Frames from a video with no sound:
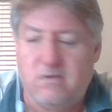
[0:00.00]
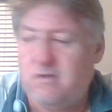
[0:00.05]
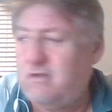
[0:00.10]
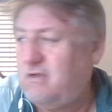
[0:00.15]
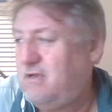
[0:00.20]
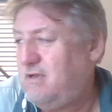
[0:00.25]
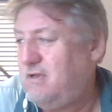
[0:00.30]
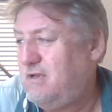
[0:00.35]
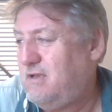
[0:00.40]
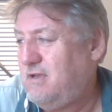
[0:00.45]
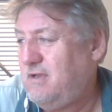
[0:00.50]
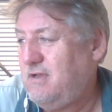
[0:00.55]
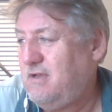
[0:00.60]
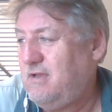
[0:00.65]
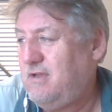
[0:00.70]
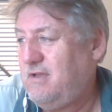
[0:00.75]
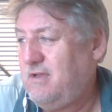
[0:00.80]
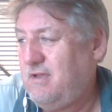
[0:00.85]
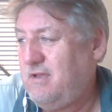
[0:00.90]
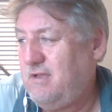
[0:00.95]

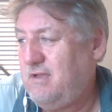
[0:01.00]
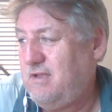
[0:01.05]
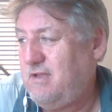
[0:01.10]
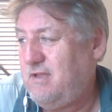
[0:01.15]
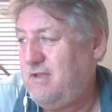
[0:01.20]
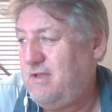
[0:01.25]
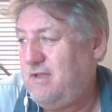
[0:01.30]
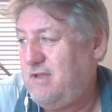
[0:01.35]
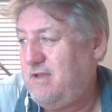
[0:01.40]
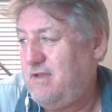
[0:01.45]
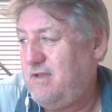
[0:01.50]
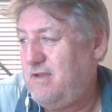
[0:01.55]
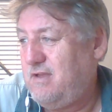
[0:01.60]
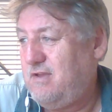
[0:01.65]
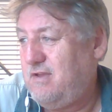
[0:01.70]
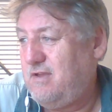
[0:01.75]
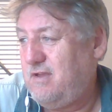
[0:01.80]
(no one is talking)